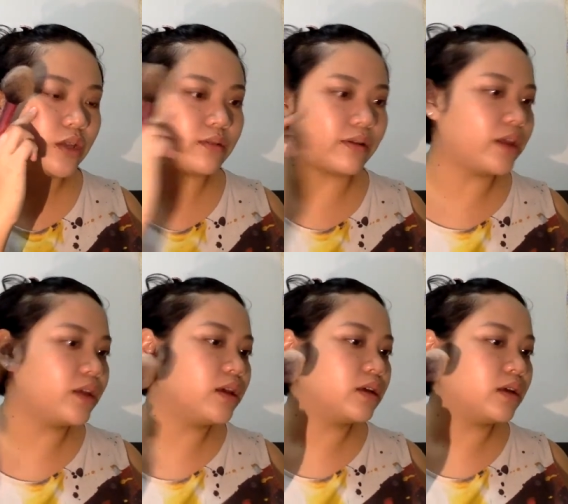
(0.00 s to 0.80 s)
right?
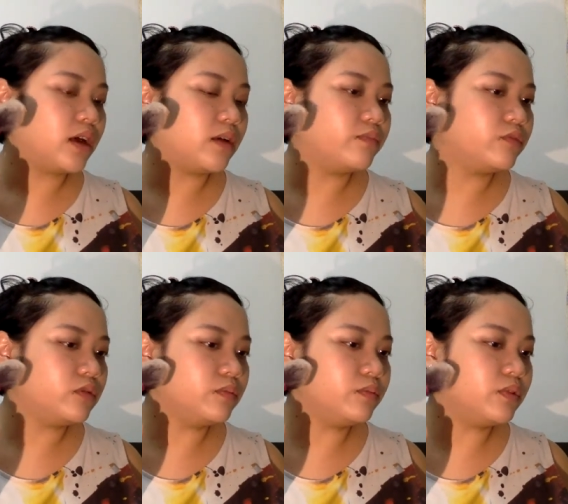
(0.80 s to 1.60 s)

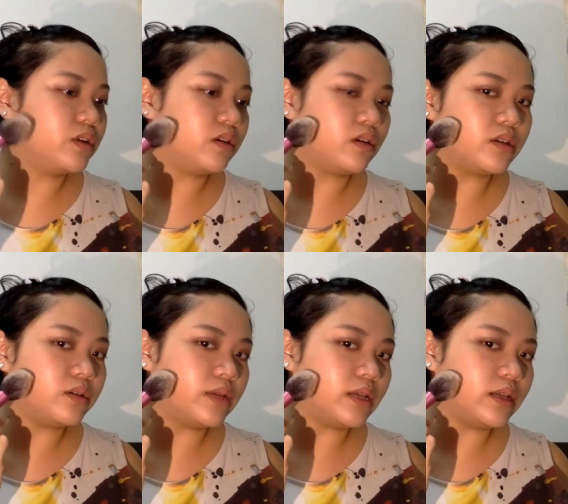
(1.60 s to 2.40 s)
Don't put it all
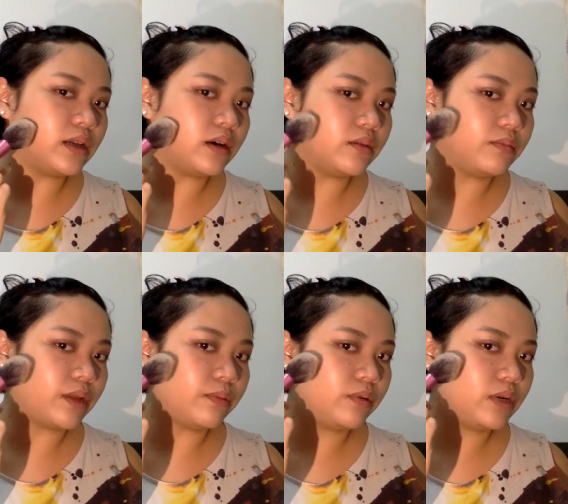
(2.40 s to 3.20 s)
the way down,
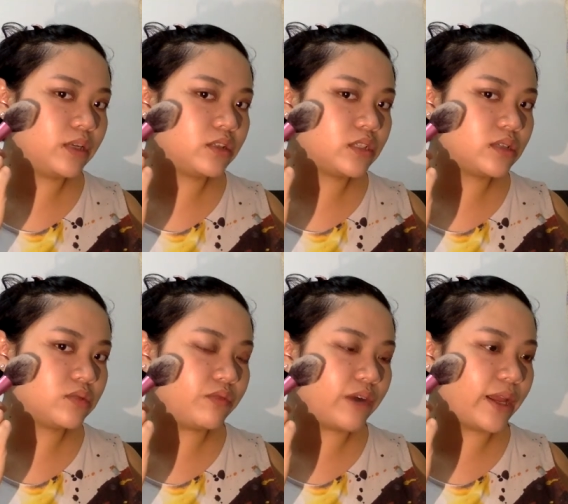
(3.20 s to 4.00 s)
but put it just
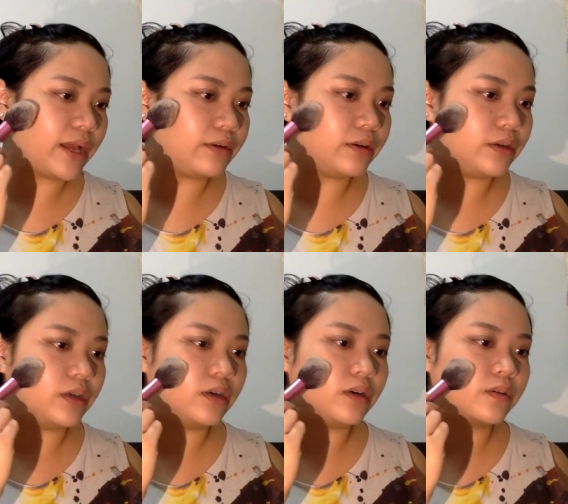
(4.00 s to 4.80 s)
right
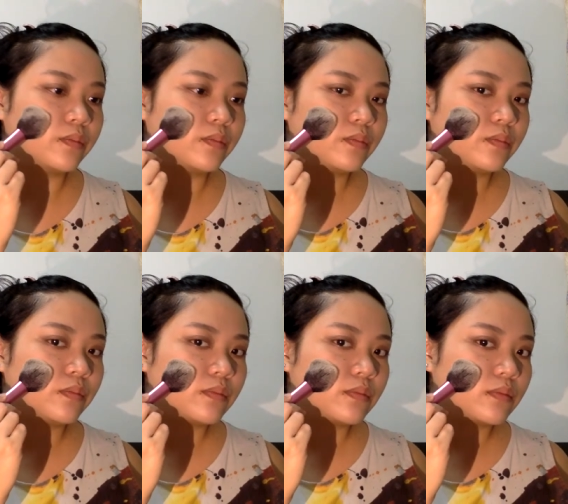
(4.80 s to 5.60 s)
under
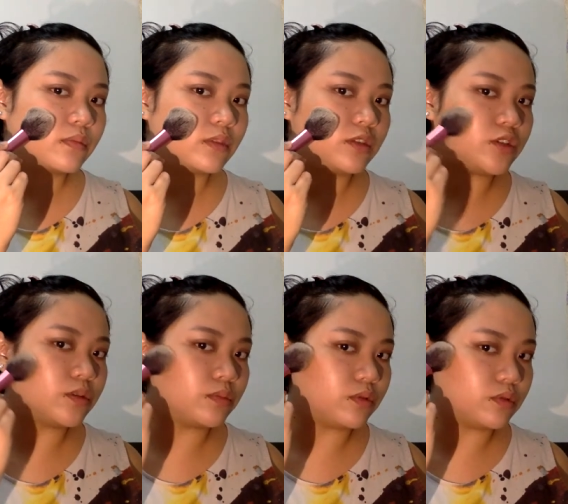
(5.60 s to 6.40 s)
the
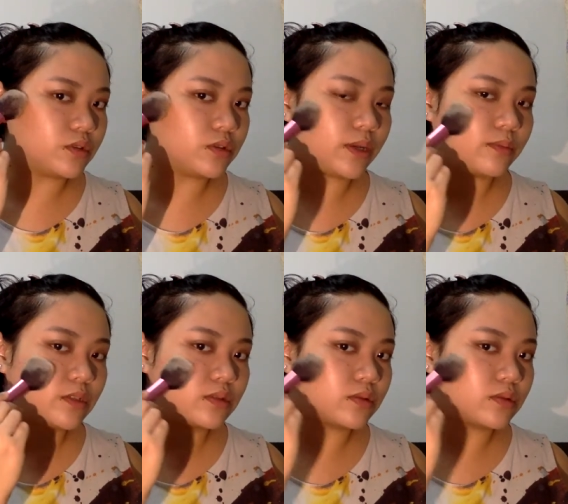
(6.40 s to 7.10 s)
cheekbone. So I'm just